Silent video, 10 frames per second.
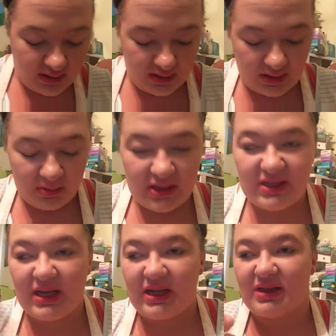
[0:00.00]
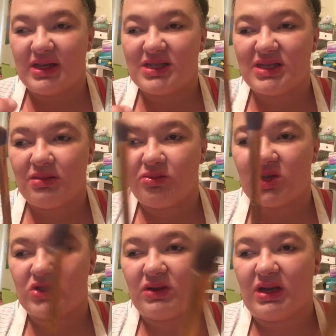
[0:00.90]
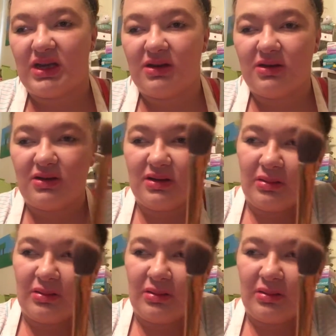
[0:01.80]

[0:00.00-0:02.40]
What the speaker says: Now I'm going to take this brush right here.